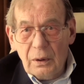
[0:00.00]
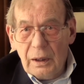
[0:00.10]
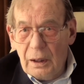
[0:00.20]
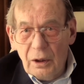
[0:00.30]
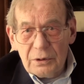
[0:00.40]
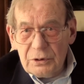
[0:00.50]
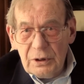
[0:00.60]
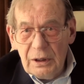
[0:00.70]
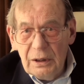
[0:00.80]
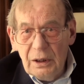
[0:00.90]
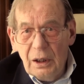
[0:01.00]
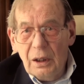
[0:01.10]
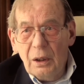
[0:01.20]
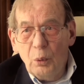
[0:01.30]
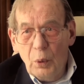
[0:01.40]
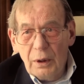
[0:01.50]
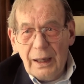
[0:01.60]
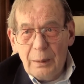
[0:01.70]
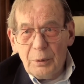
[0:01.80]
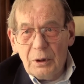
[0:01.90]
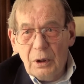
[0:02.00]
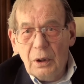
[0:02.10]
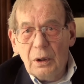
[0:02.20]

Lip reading: cannot see, will happen.